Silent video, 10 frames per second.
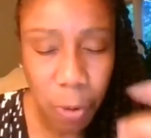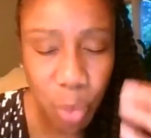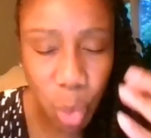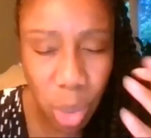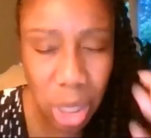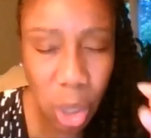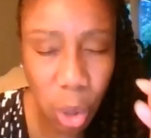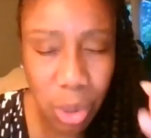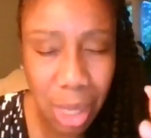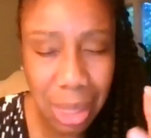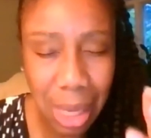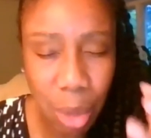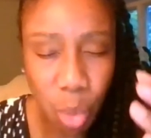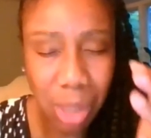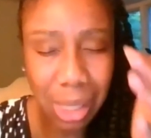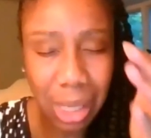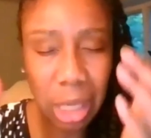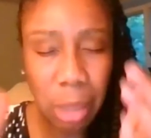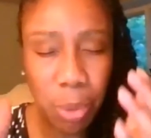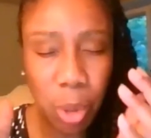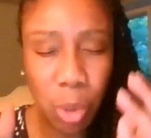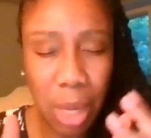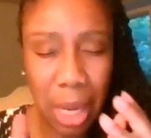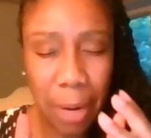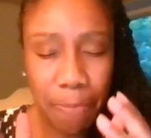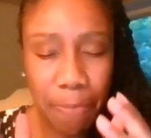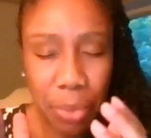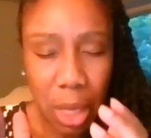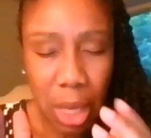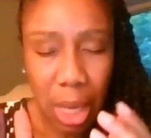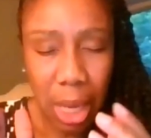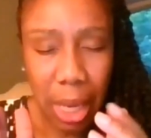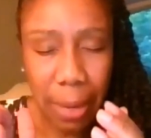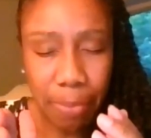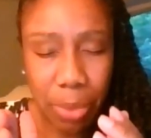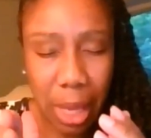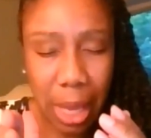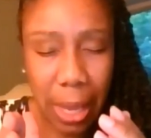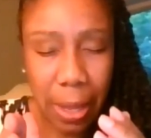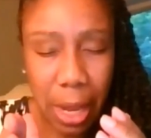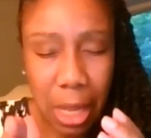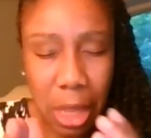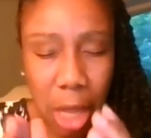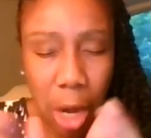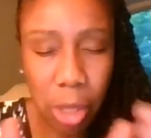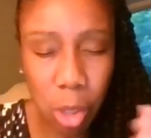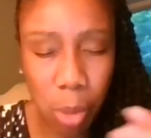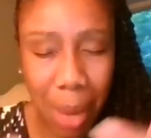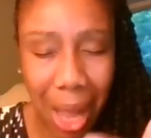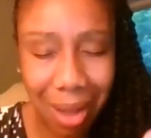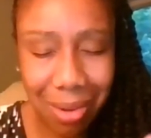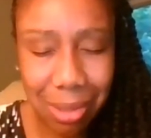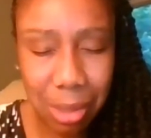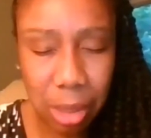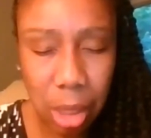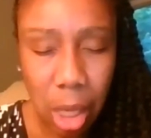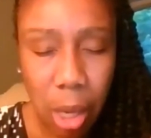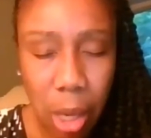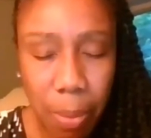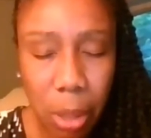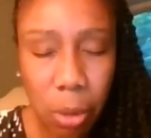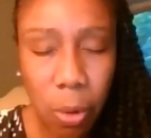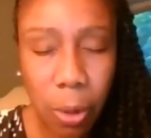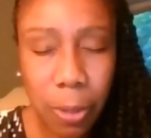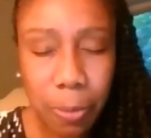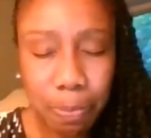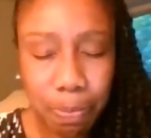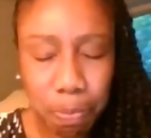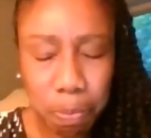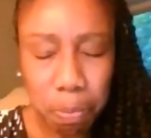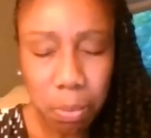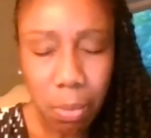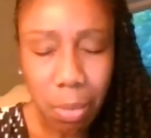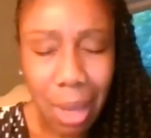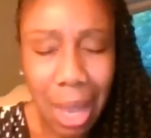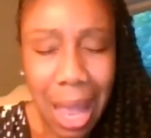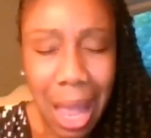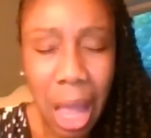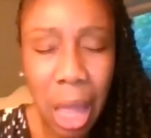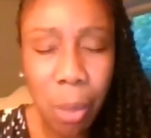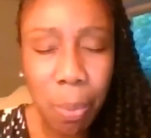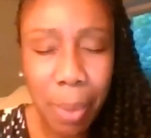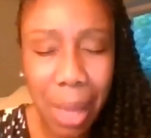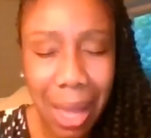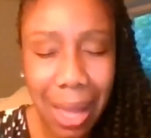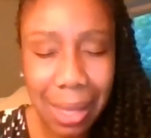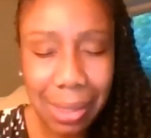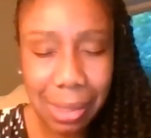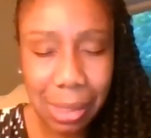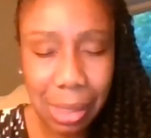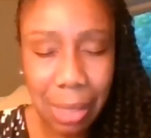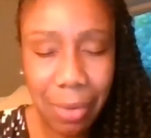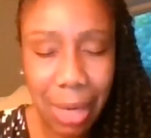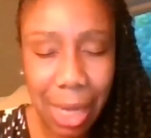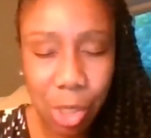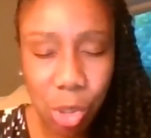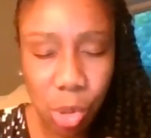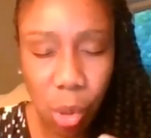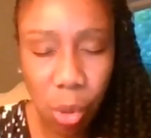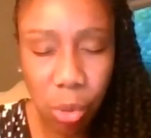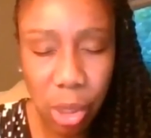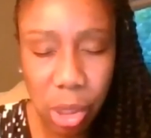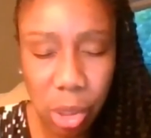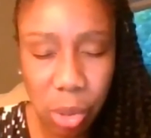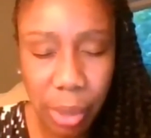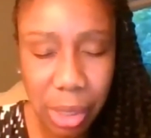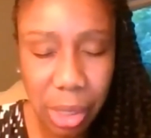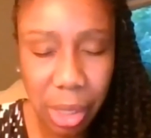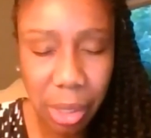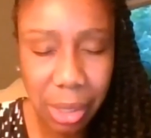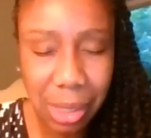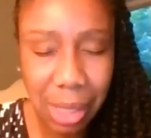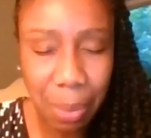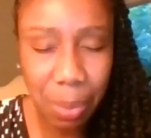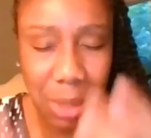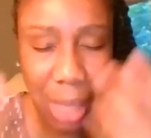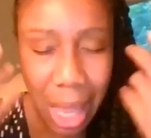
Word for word: We know that they want to keep you in, in, in their little box, but Lord, help us, even as you told this story to your disciples,